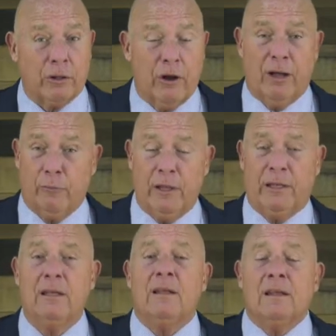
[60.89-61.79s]
God
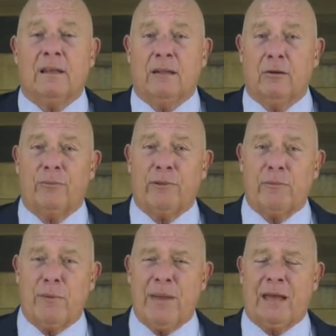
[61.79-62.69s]
willing, and hopefully
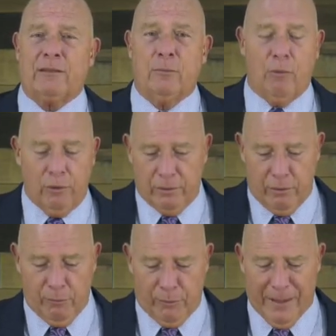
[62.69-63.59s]
we'll be back to more
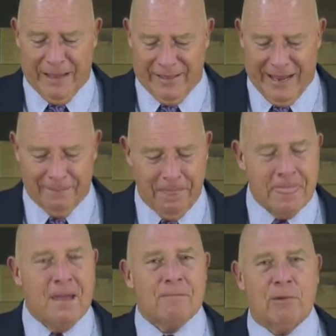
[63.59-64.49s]
normal by then.
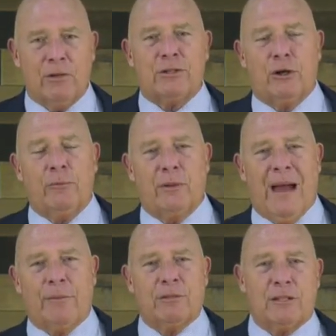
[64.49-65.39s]
Why don't you open your
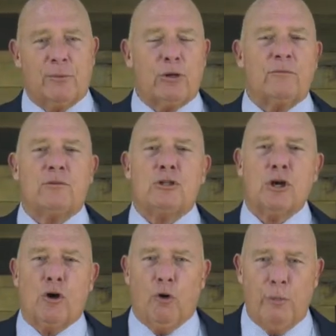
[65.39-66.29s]
Bibles to the book of
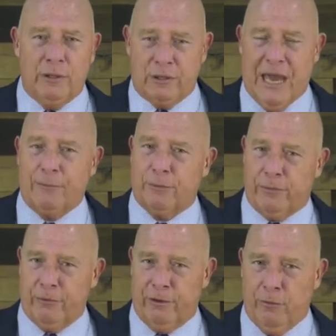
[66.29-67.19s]
Job in chapter
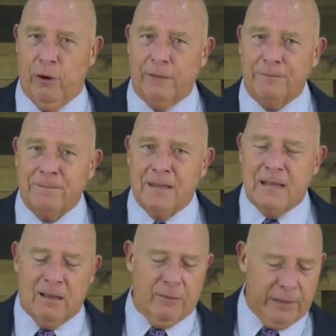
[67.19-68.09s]
31?
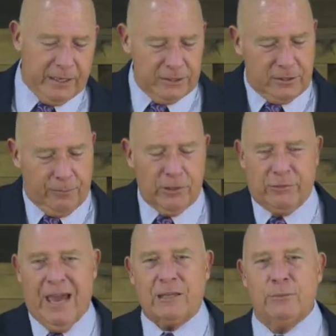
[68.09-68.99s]
Uh, because the
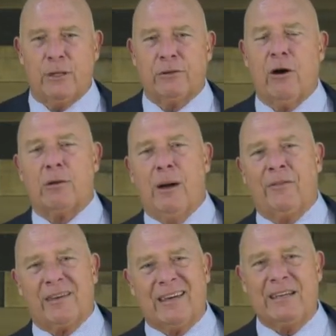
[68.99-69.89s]
preacher asked me to talk about
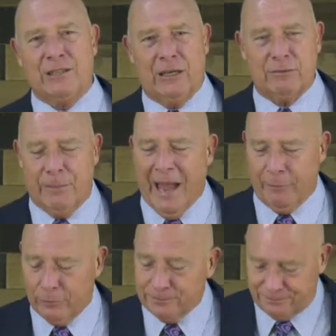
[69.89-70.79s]
the King James Bible